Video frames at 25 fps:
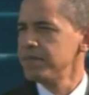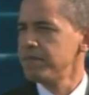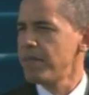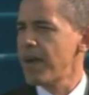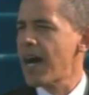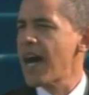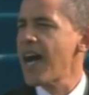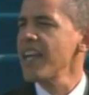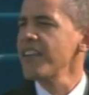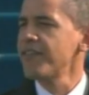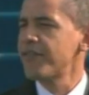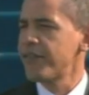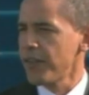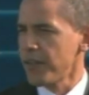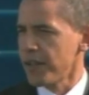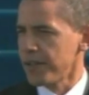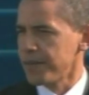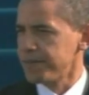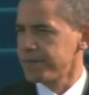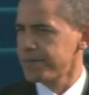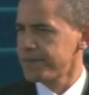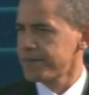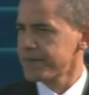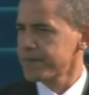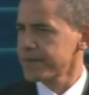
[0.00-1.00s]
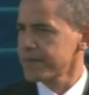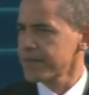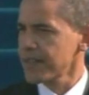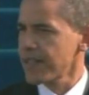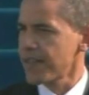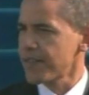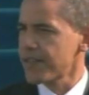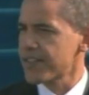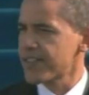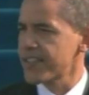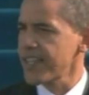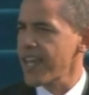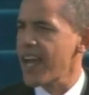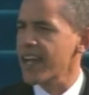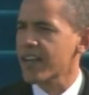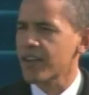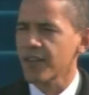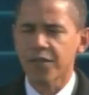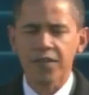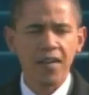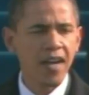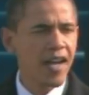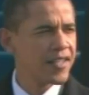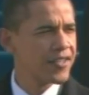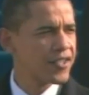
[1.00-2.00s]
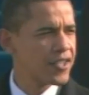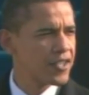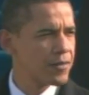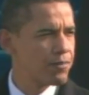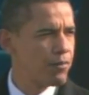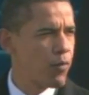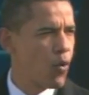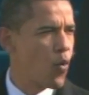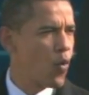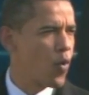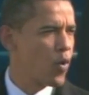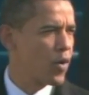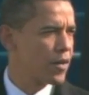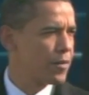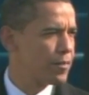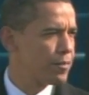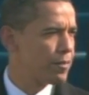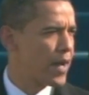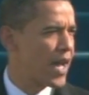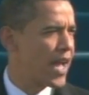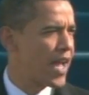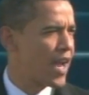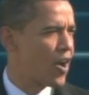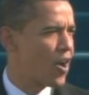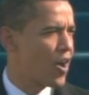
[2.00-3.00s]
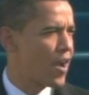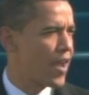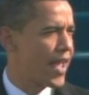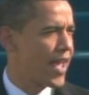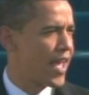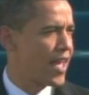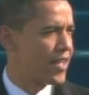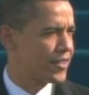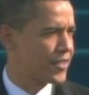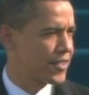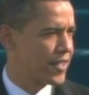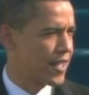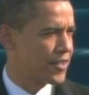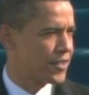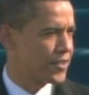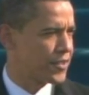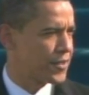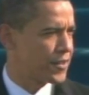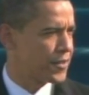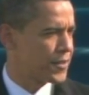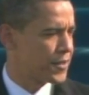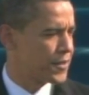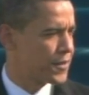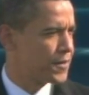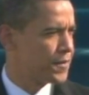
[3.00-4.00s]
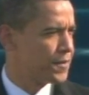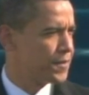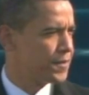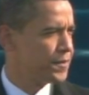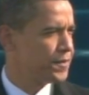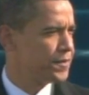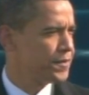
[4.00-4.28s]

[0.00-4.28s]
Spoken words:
mindful of the sacrifices borne by our ancestors.